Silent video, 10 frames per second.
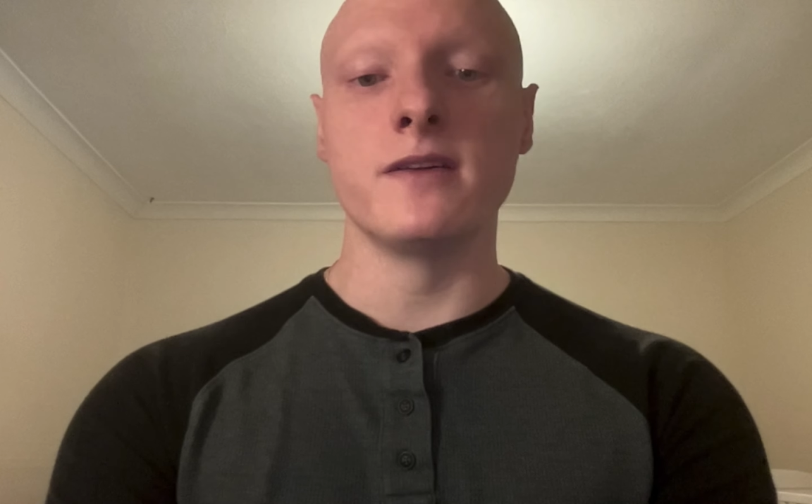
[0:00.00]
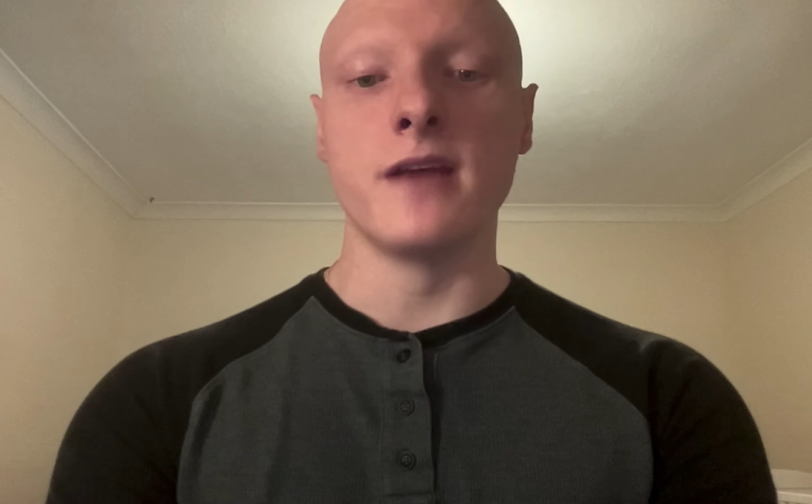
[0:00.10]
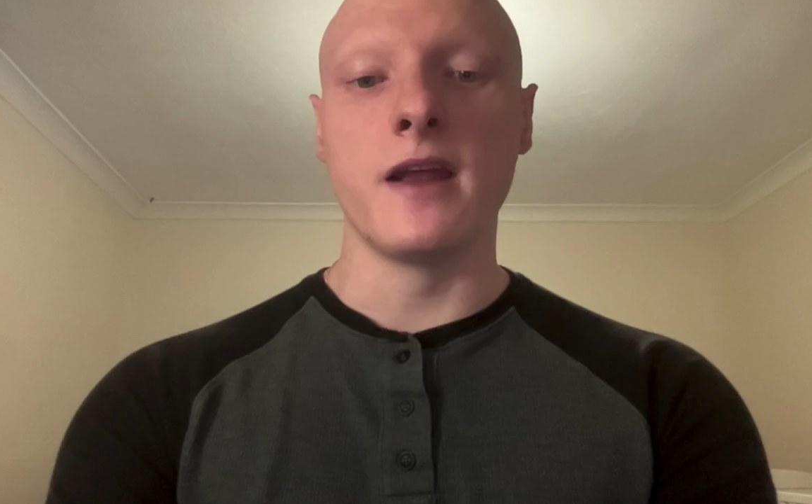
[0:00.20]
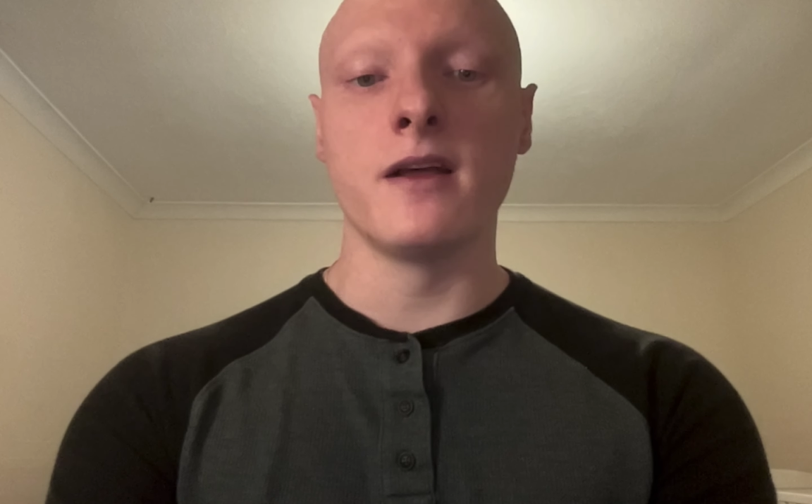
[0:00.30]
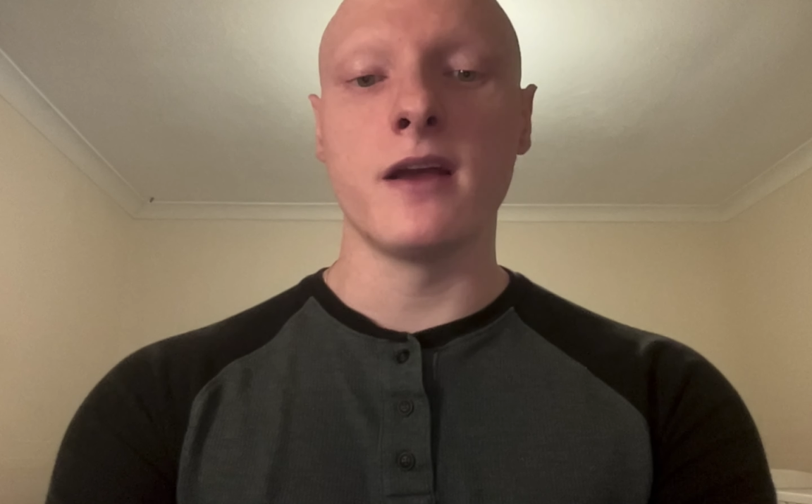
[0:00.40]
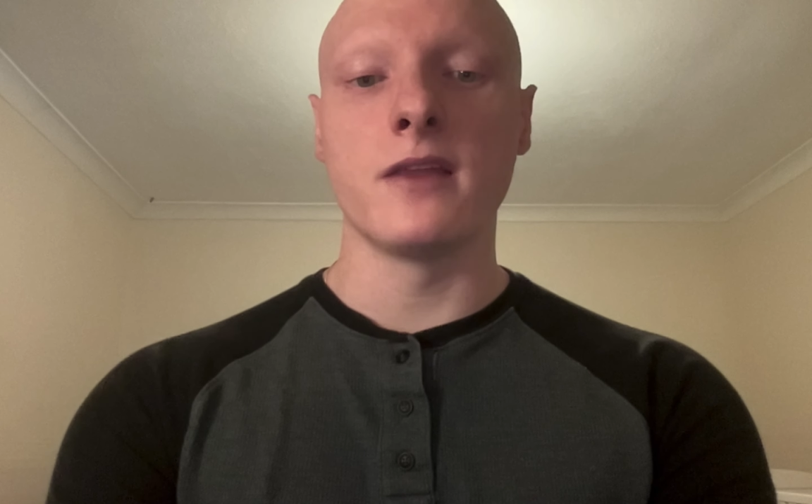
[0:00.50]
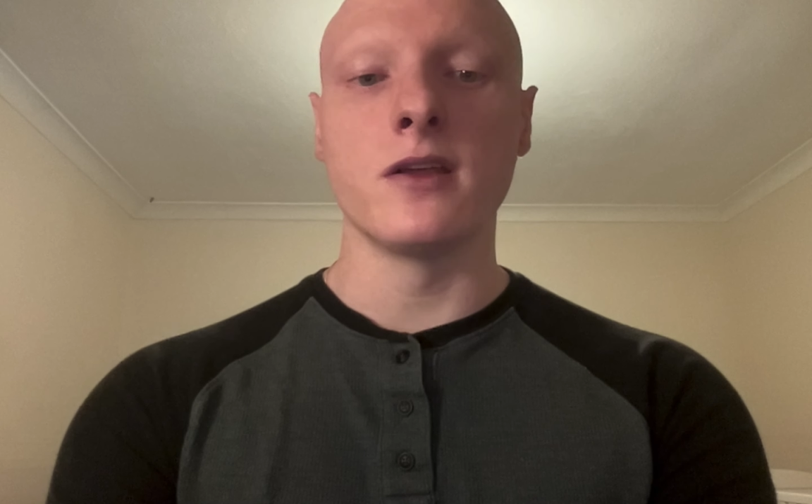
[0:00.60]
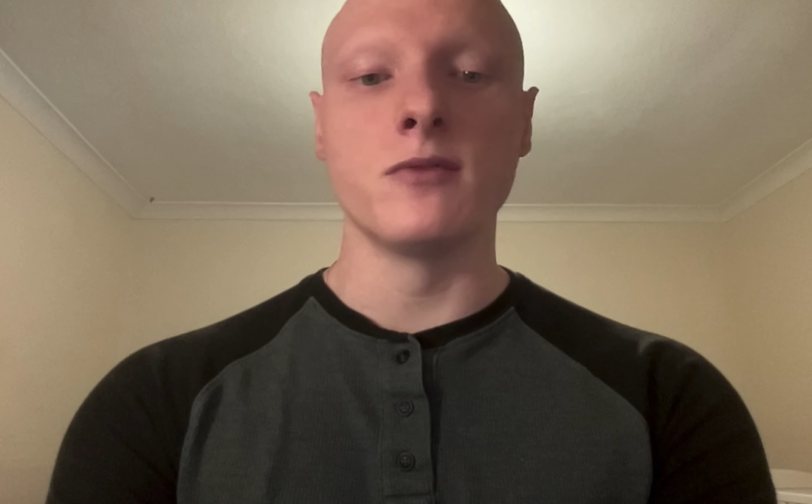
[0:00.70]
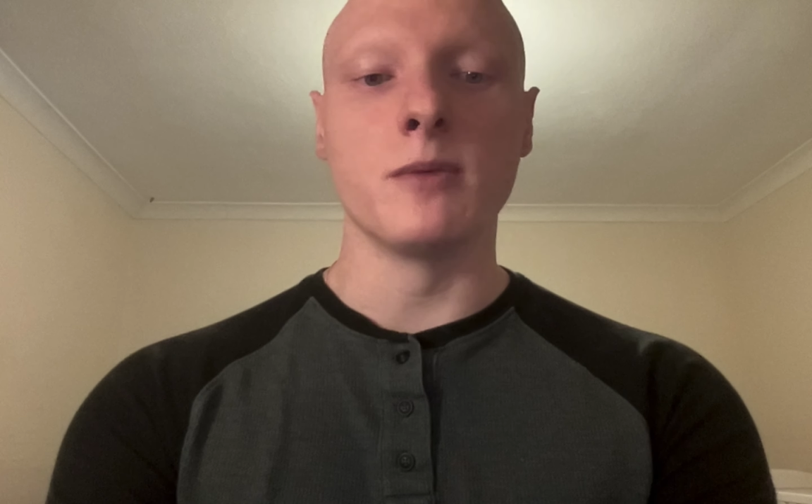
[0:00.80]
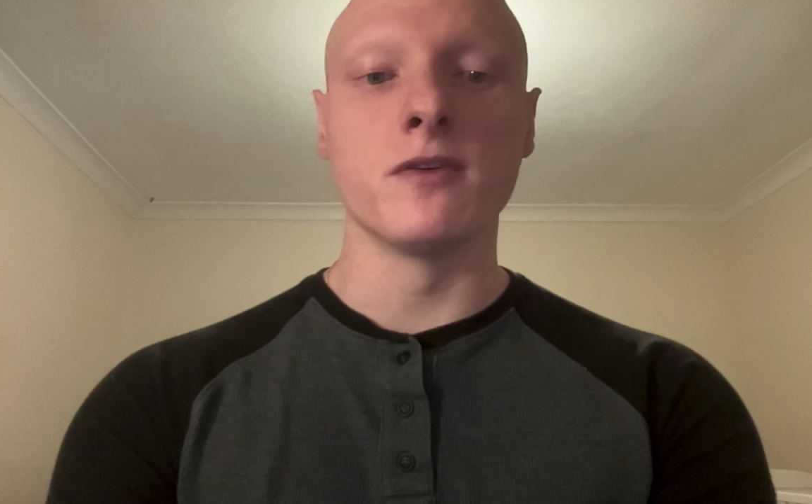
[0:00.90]
data and
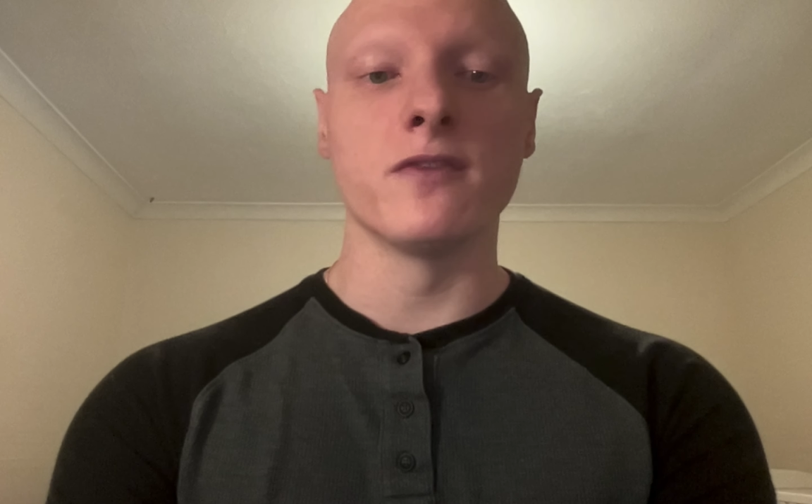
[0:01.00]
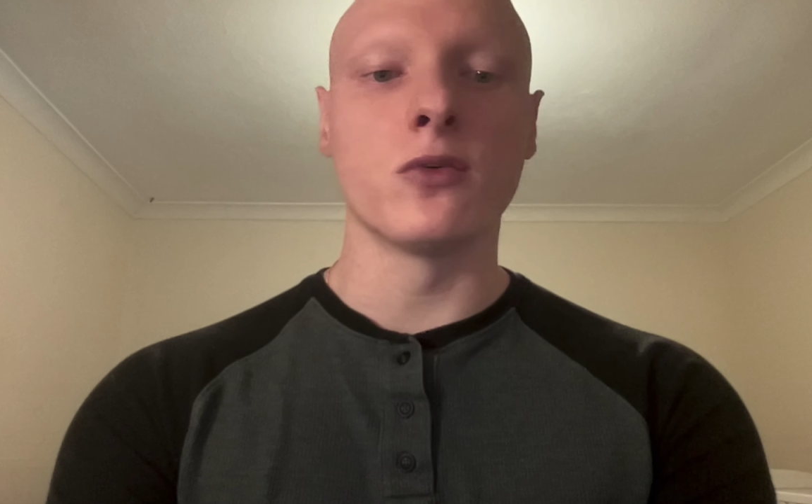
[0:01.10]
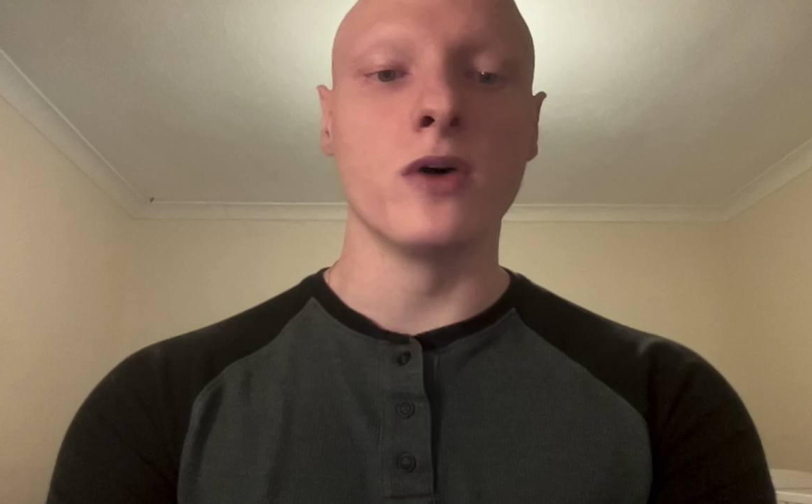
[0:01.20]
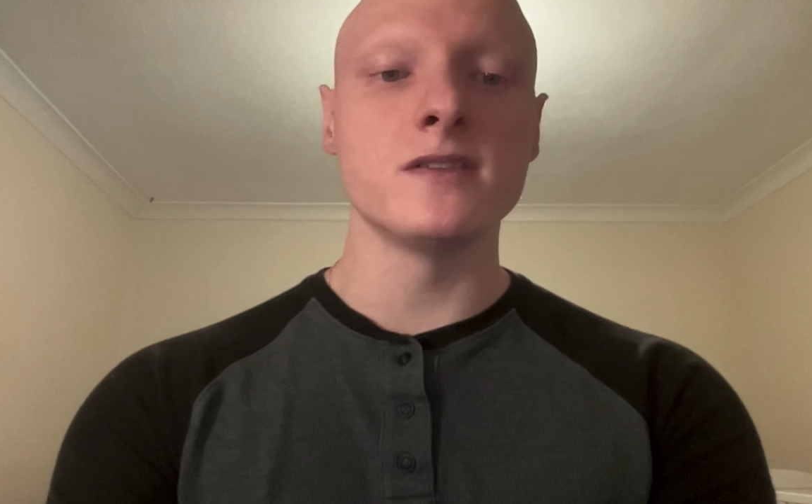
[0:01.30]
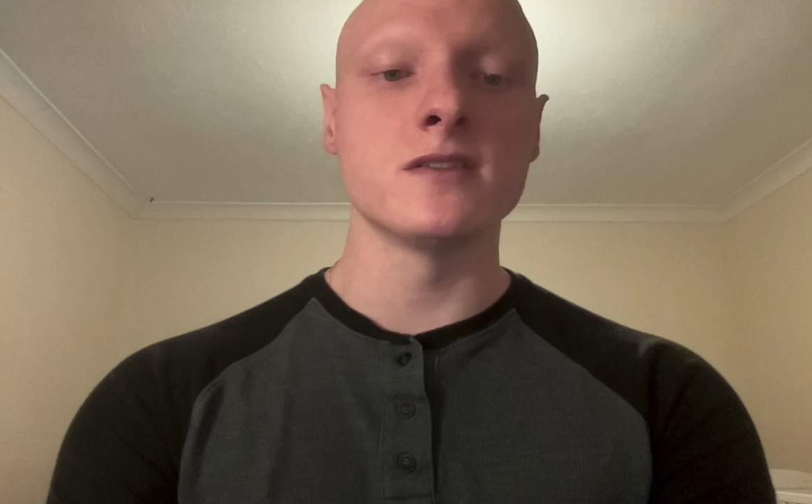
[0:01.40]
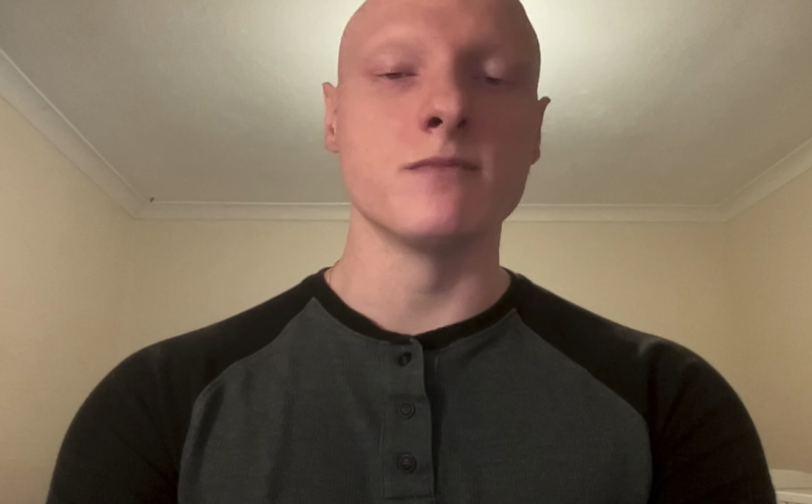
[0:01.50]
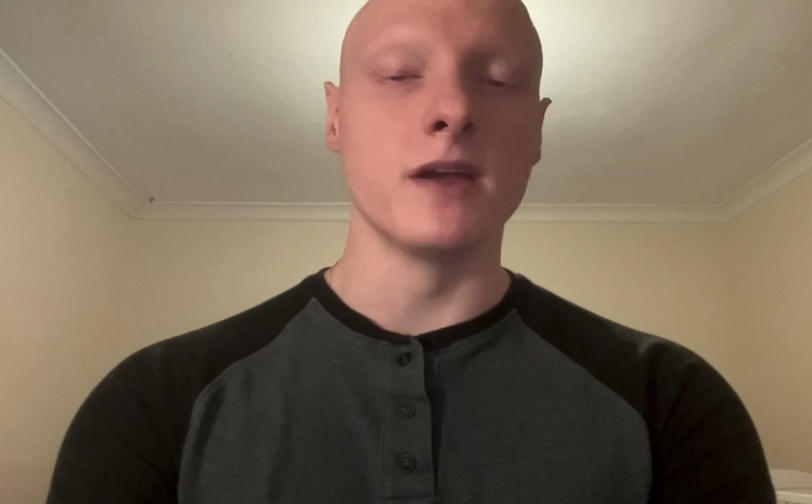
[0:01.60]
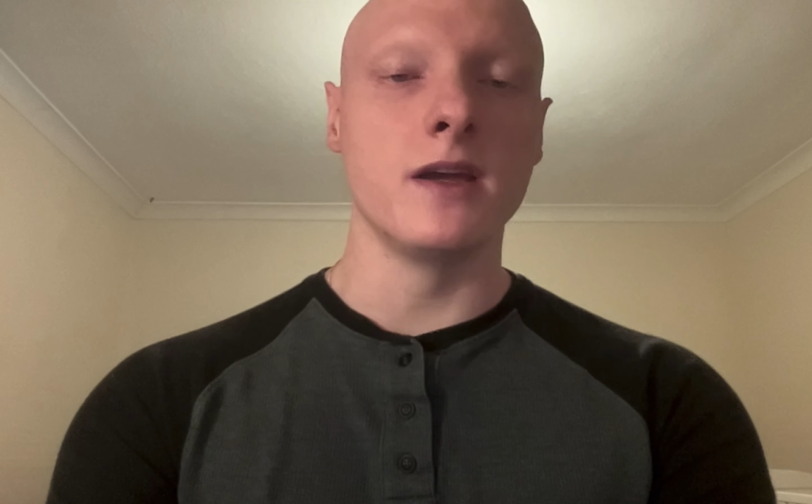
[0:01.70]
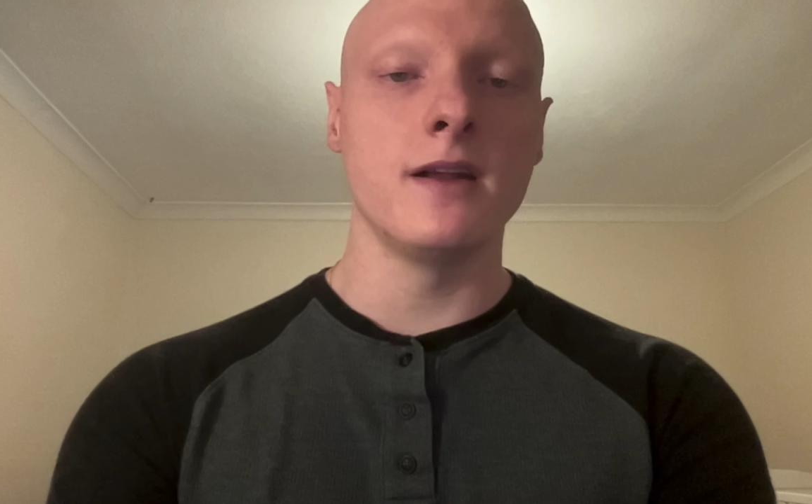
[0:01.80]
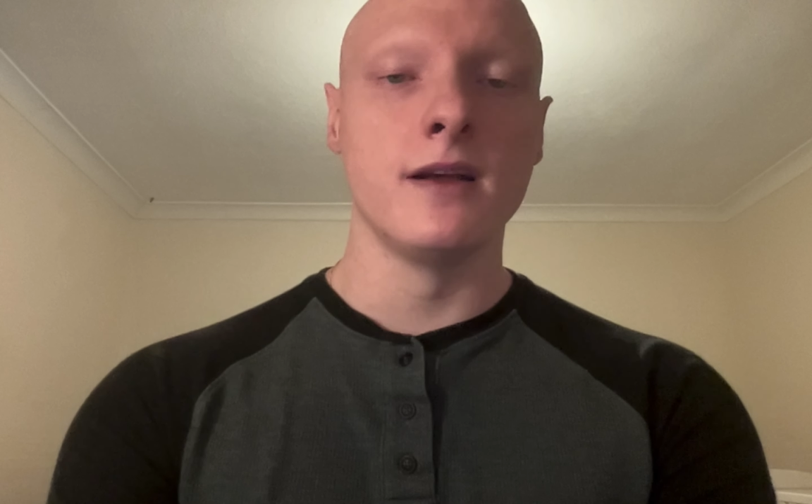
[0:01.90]
the number of requests
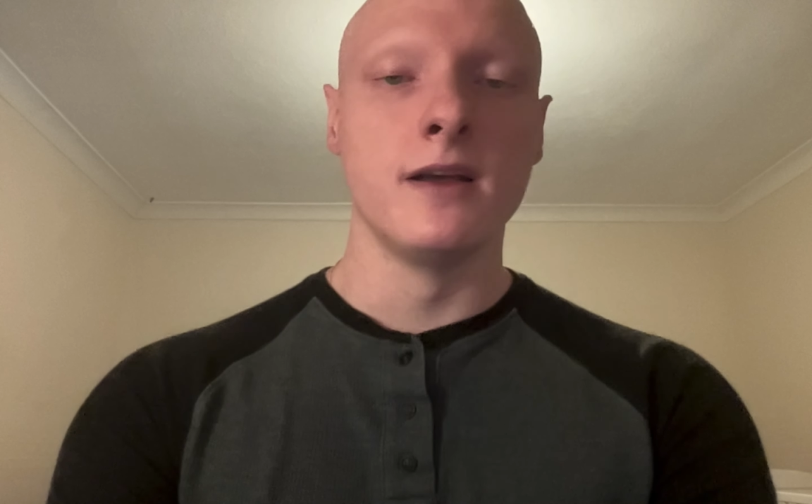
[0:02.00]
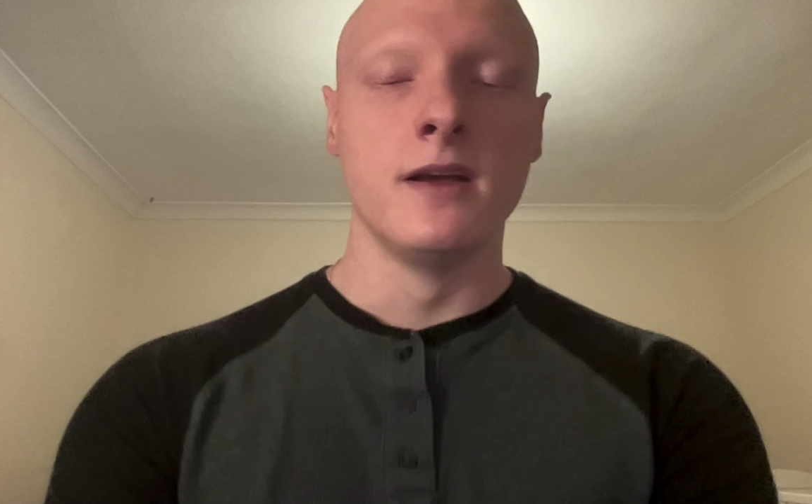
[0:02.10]
made